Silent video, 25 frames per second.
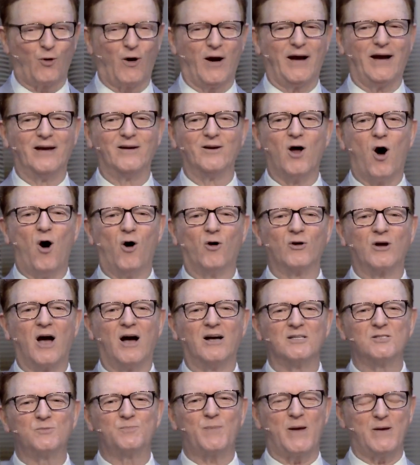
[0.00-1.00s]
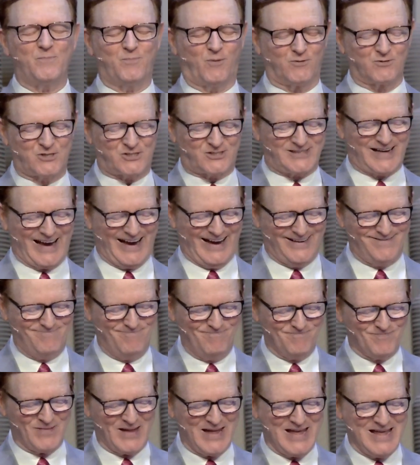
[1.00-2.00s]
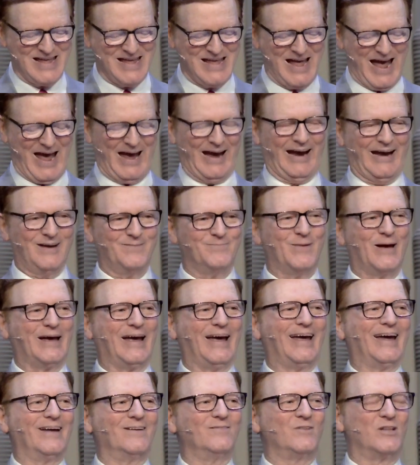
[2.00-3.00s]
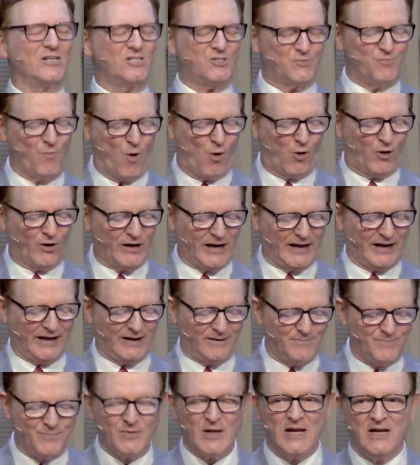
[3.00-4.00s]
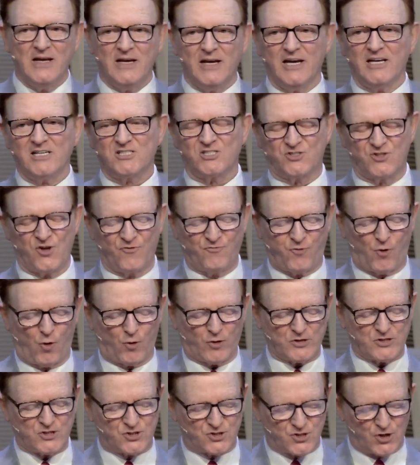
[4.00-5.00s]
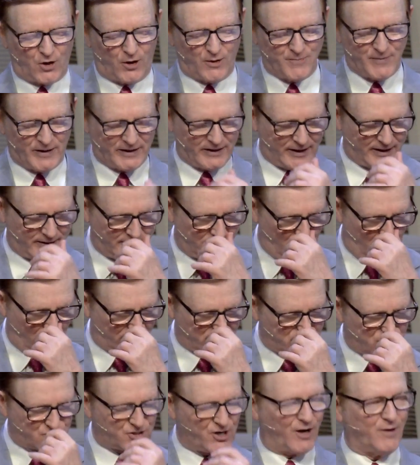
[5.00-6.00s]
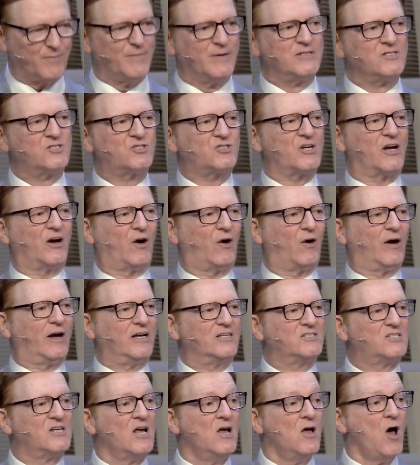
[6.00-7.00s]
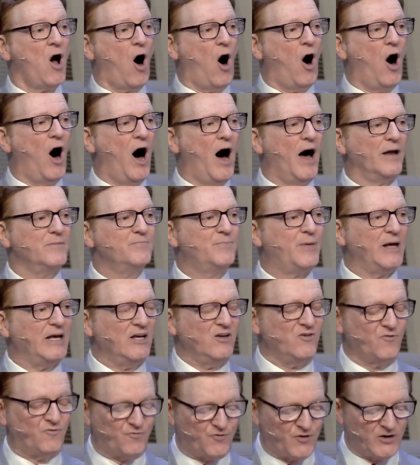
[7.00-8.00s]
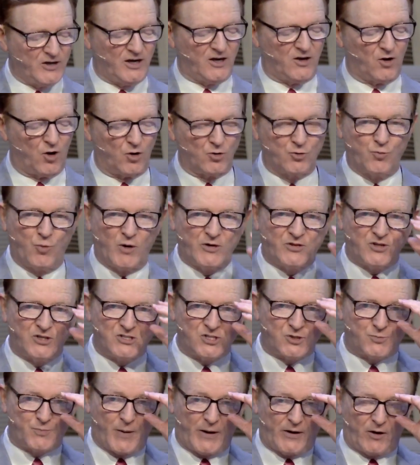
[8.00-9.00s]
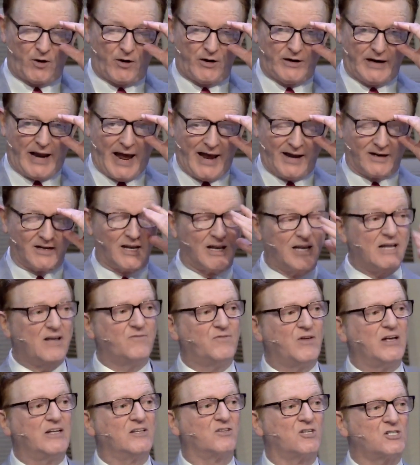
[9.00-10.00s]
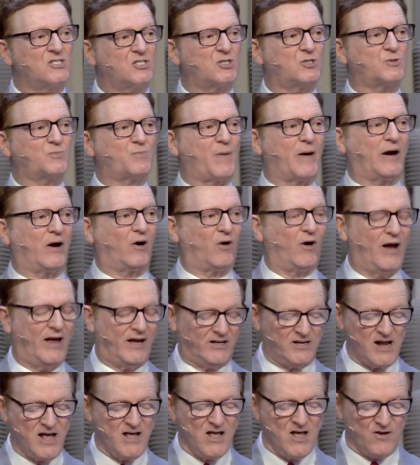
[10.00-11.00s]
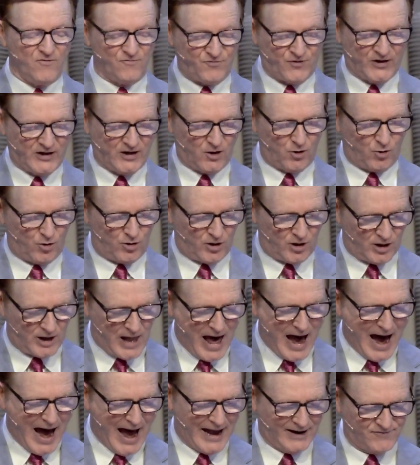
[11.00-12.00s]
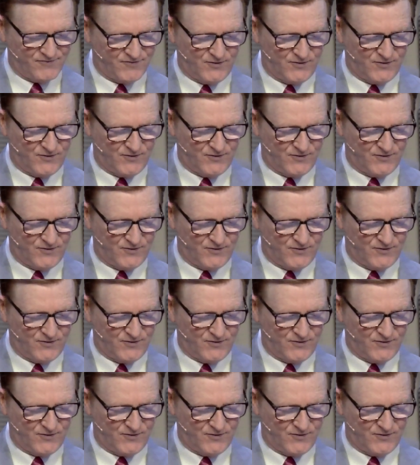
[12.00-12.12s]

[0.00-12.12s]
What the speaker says: and all God's people said, amen. This morning is the fourth sermon in our sermon series on being filled with the Spirit and living the Spirit-filled life.